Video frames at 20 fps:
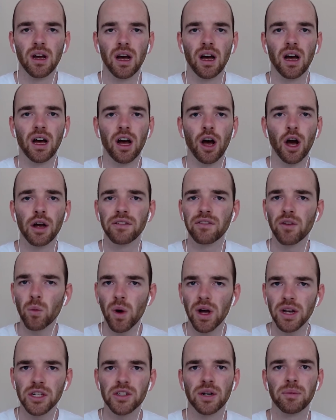Over
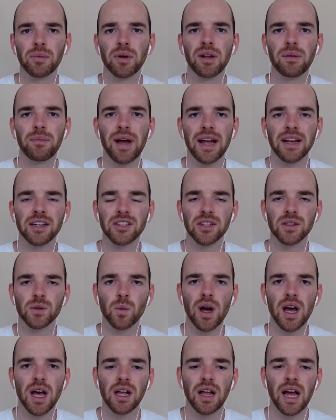1 dribble a match as
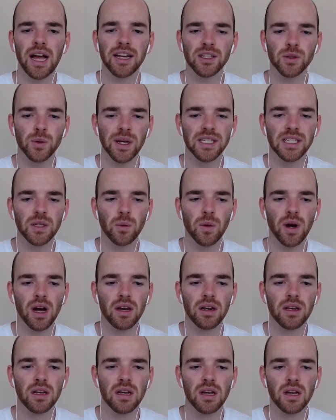well at
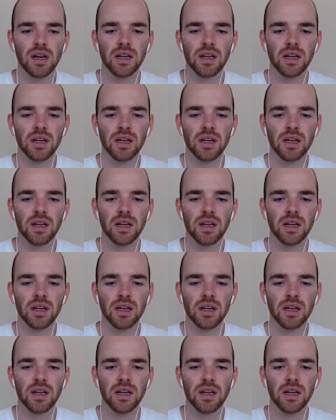21.